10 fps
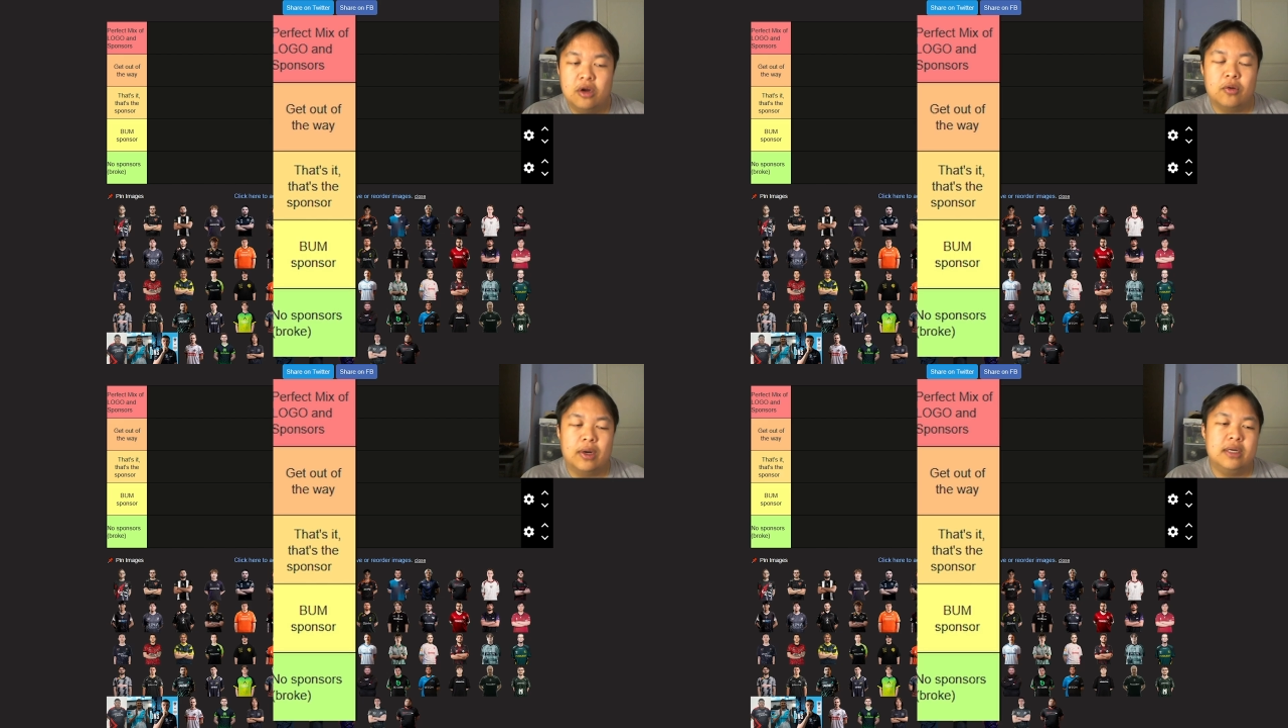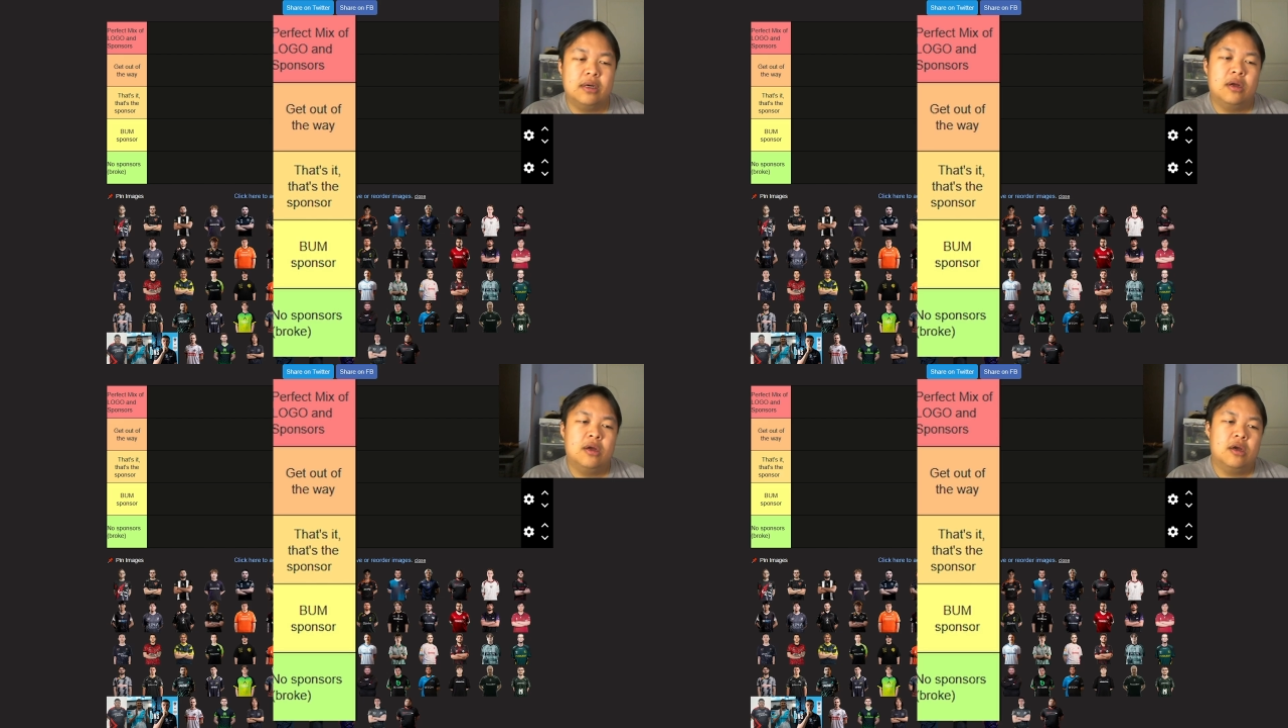right?
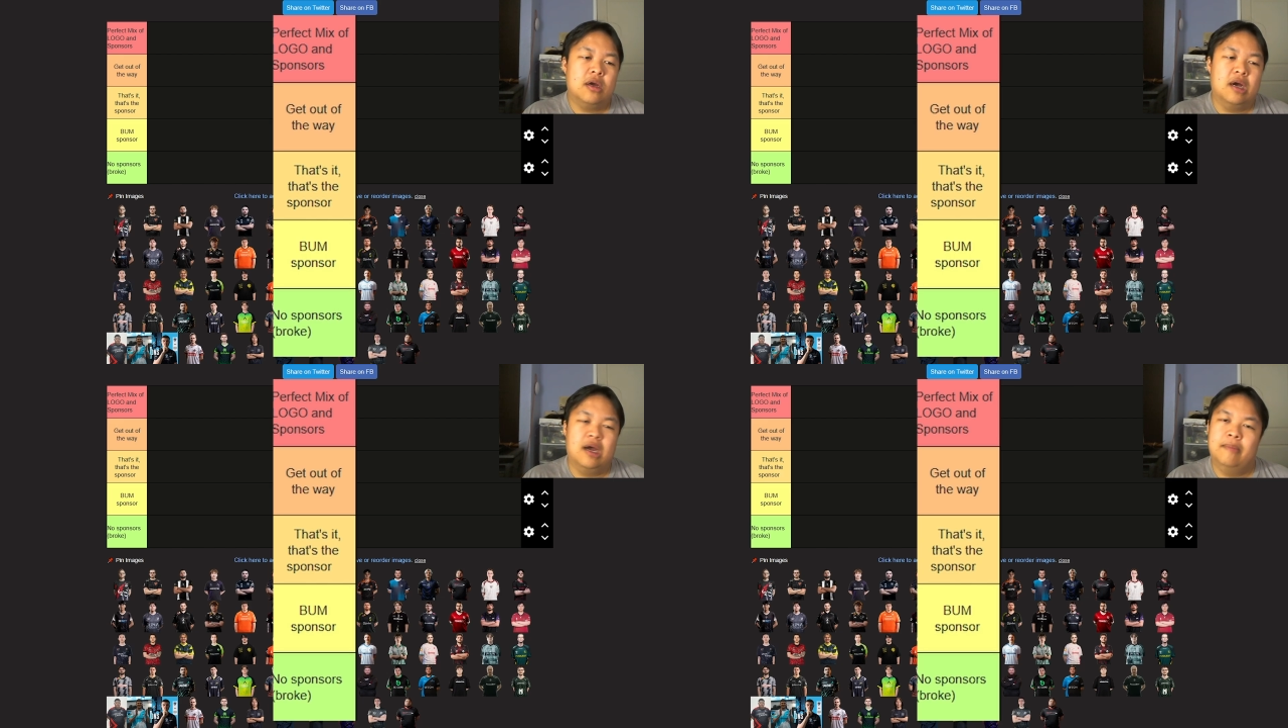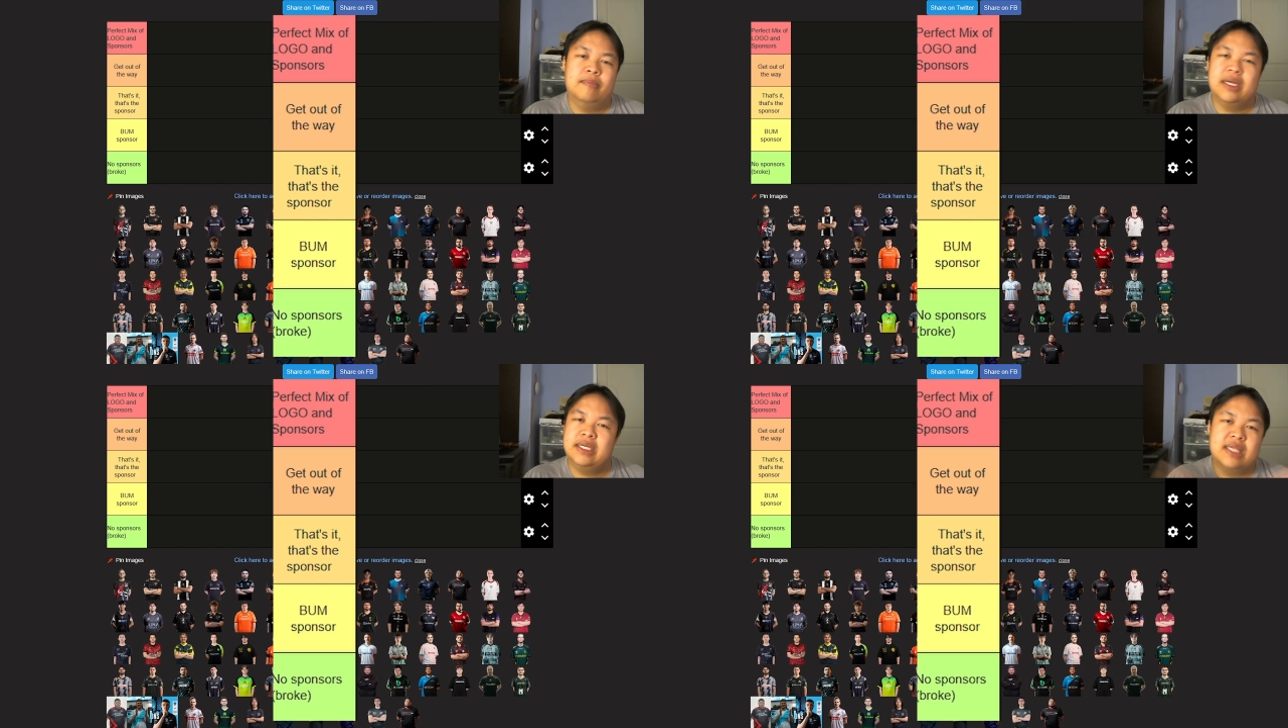
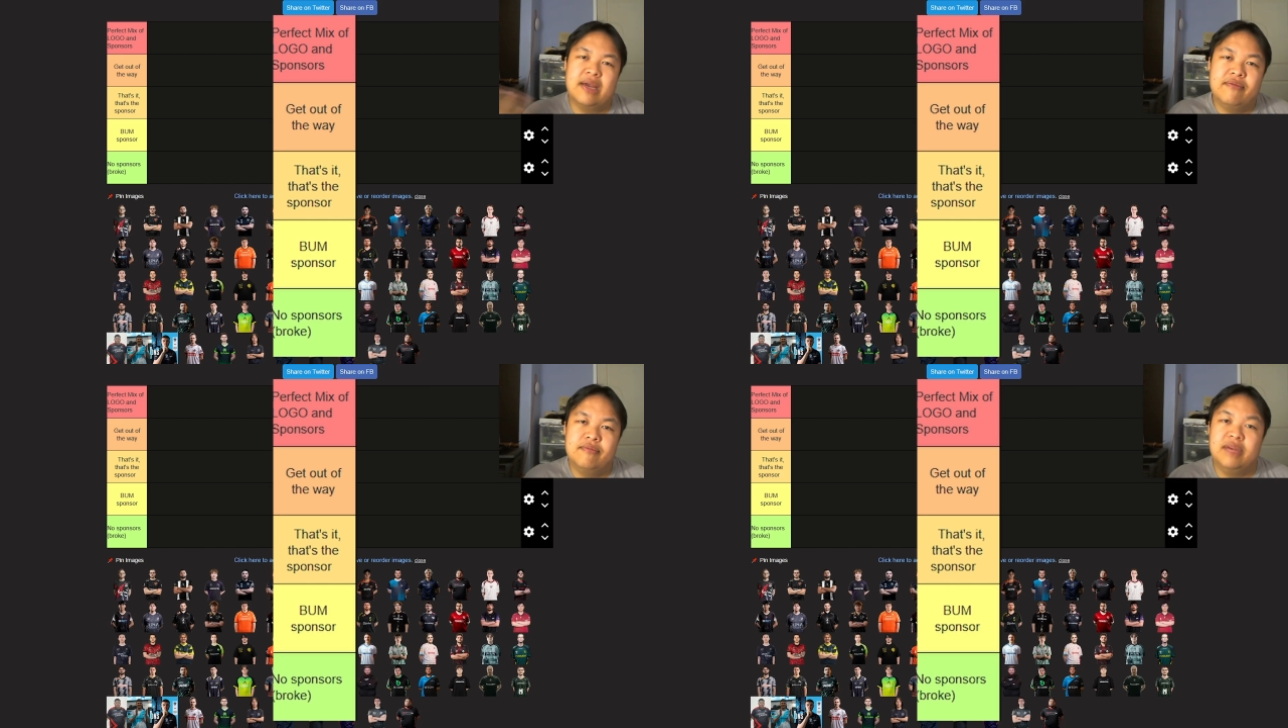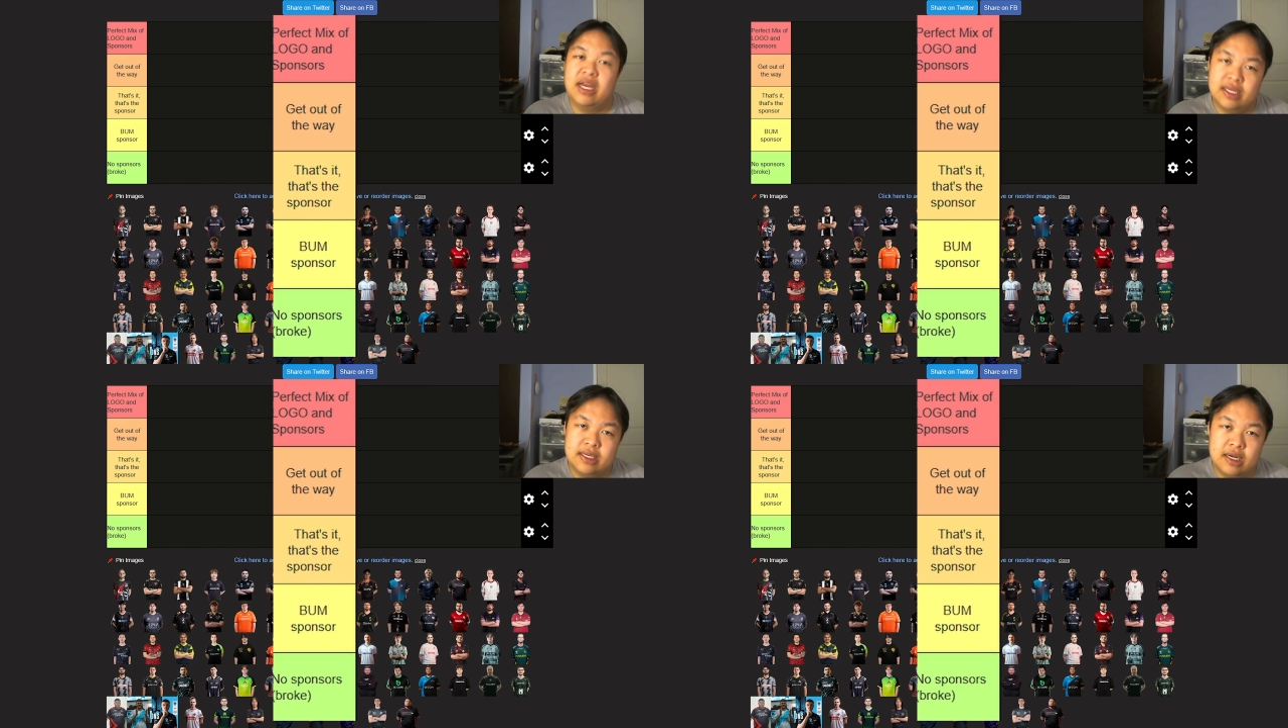They just have
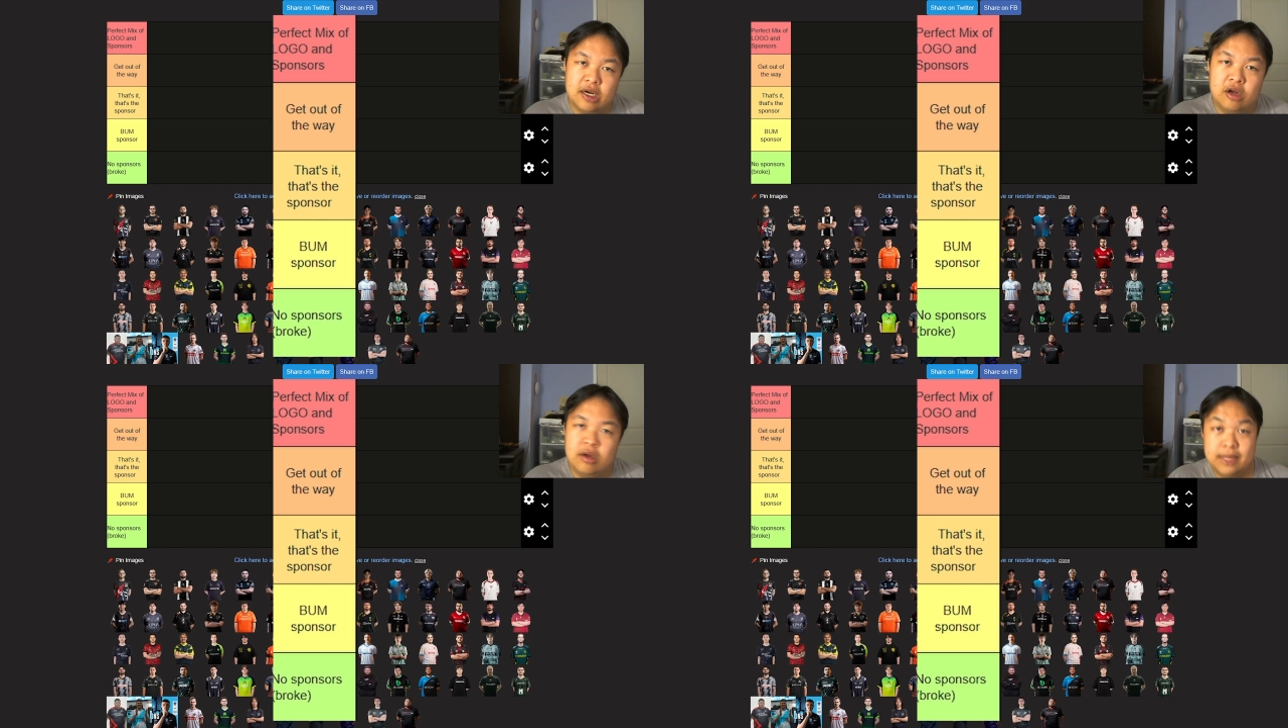nothing at all.